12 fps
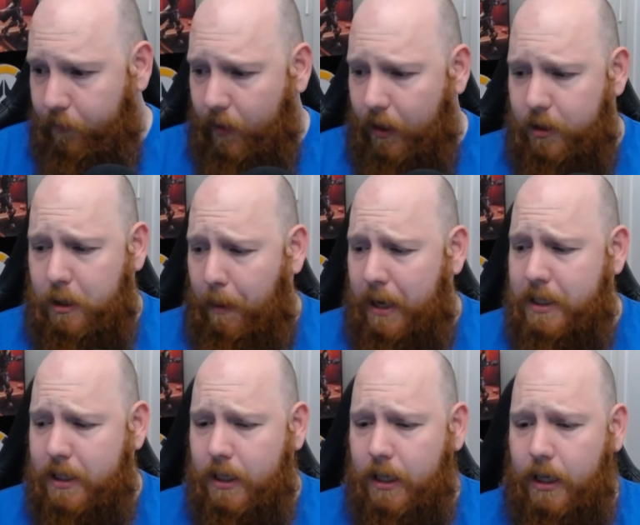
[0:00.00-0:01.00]
So
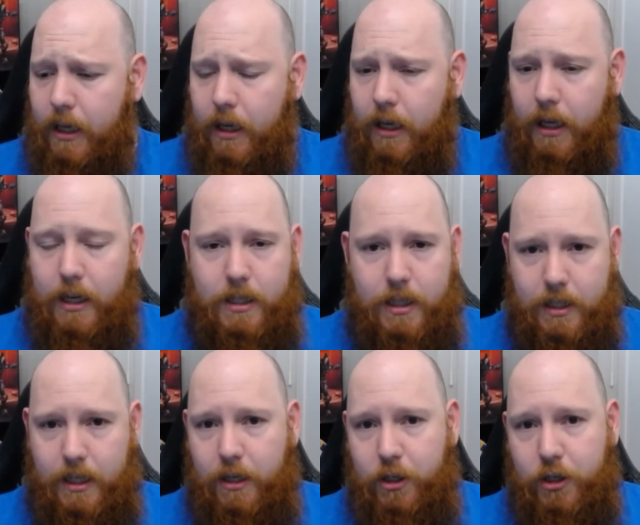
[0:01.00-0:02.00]
basically, it is the
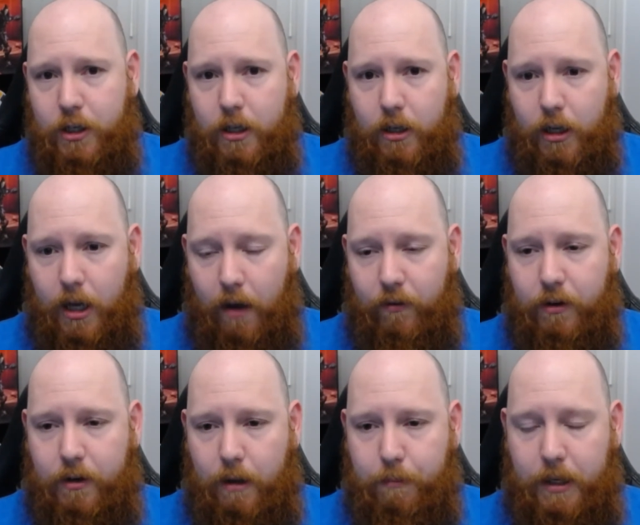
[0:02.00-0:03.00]
signature
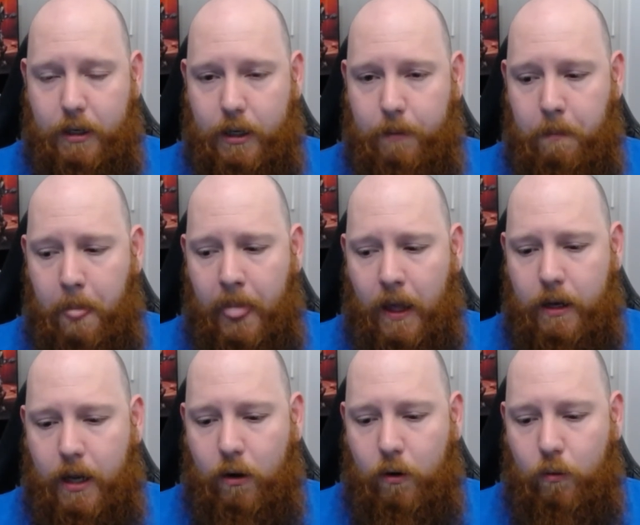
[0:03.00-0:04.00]
Covenant ability.
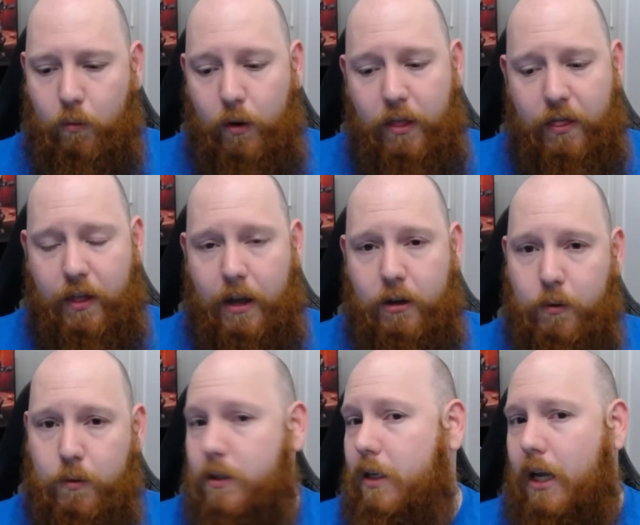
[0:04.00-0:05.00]
Now, with that,
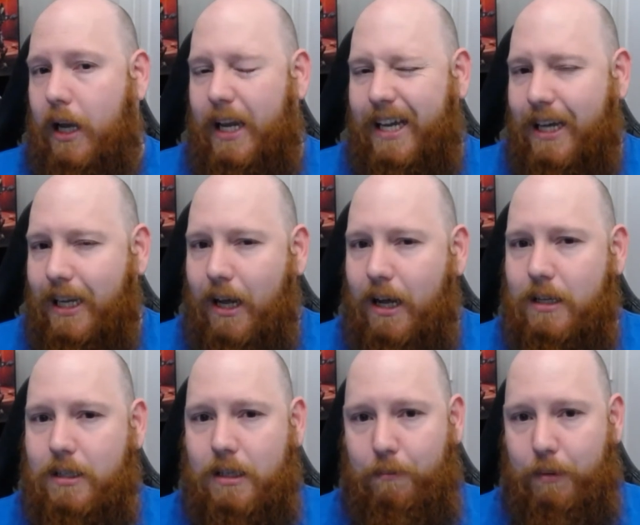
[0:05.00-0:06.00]
you also get a
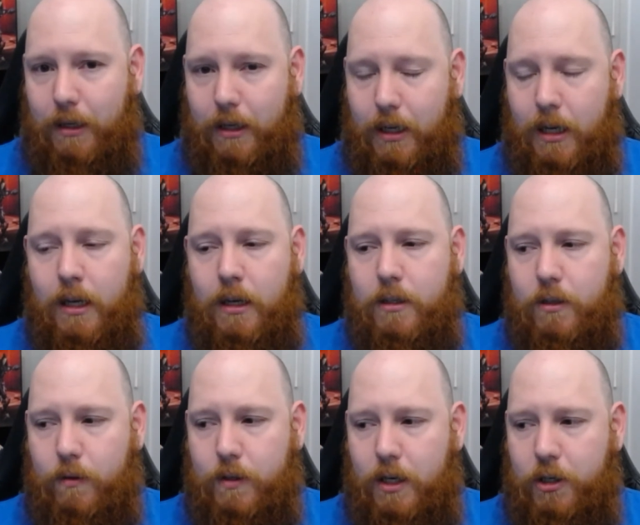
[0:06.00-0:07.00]
class ability.
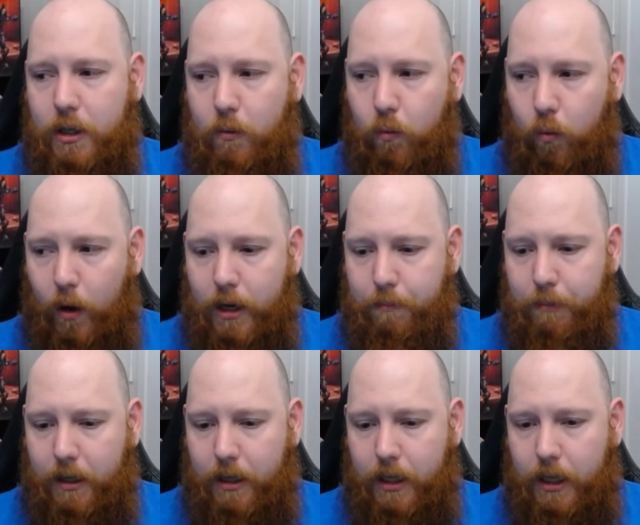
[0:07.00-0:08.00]
So essentially, one
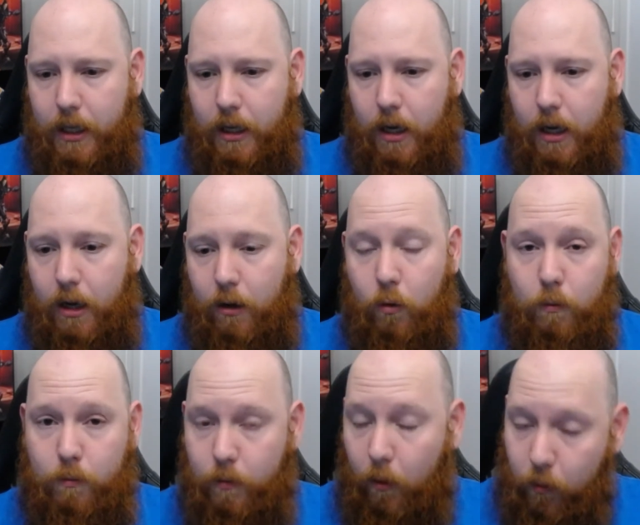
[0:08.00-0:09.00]
ability,
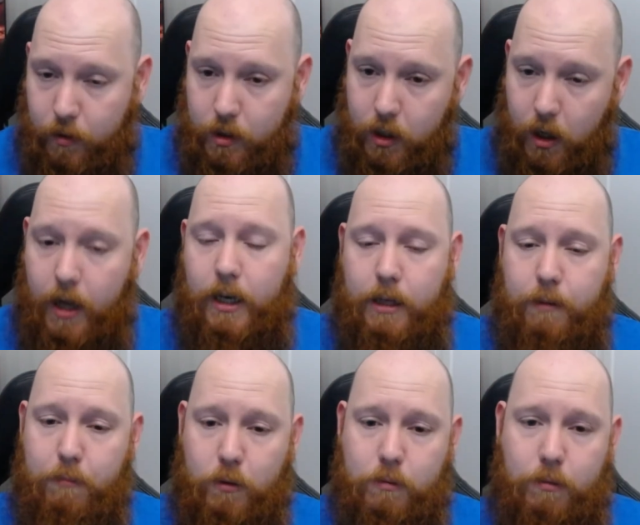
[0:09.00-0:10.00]
or slightly
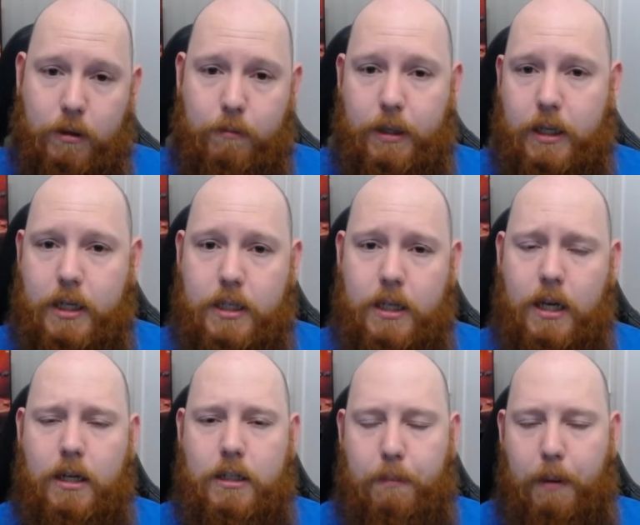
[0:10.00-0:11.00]
multiple abilities,
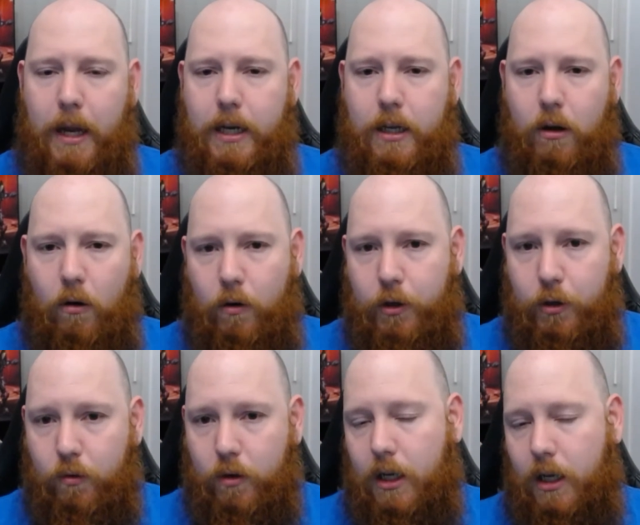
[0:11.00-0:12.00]
depending on
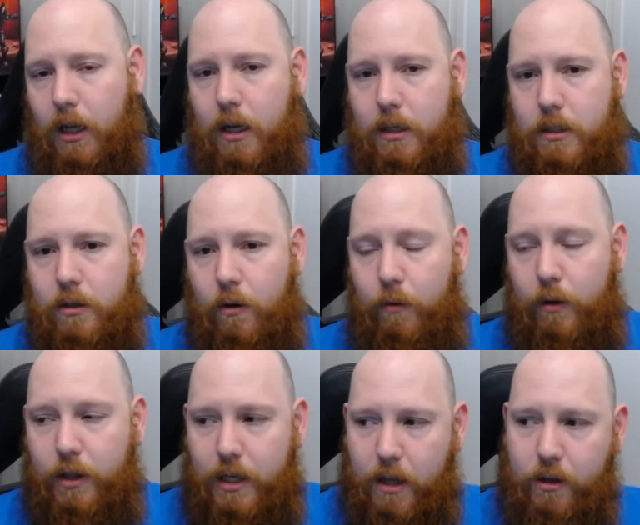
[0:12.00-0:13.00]
your class. So with
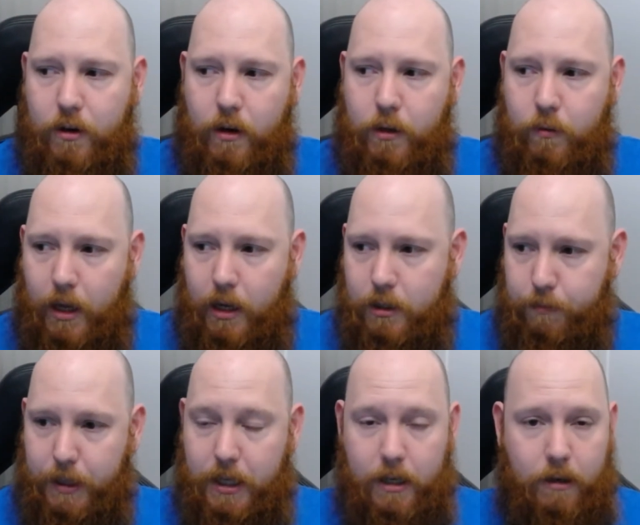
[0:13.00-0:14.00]
the Death Knight, you'll get a
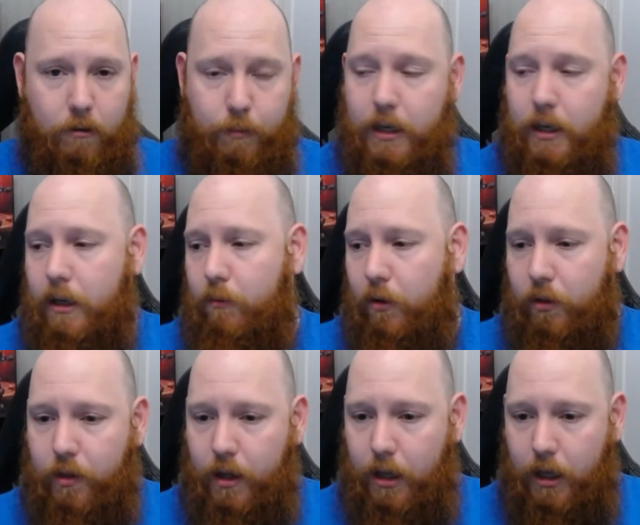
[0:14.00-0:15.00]
particular ability.
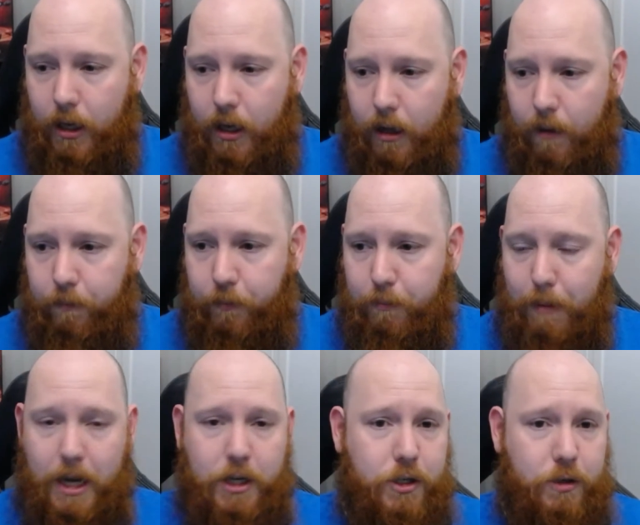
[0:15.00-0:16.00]
With the
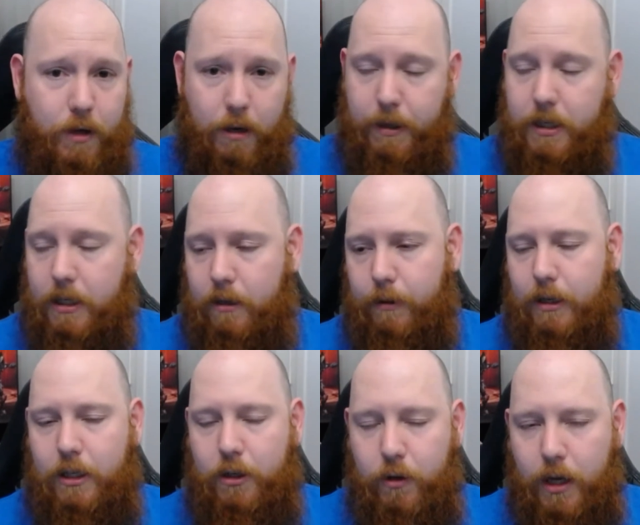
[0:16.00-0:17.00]
Mages, you'll get a particular
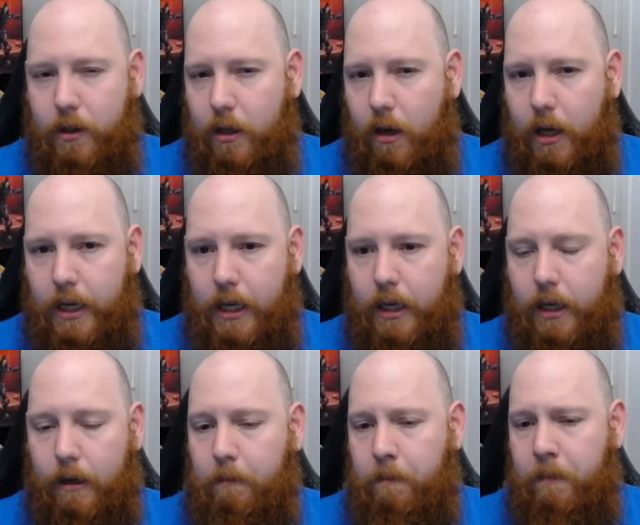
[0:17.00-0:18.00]
ability. You get the idea here.